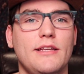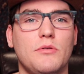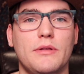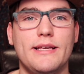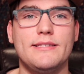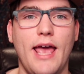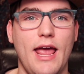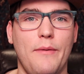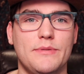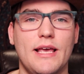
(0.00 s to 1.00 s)
to release
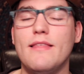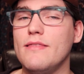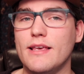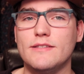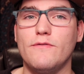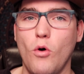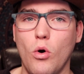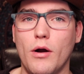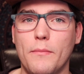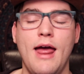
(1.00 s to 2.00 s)
games in this
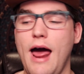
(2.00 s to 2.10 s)
form.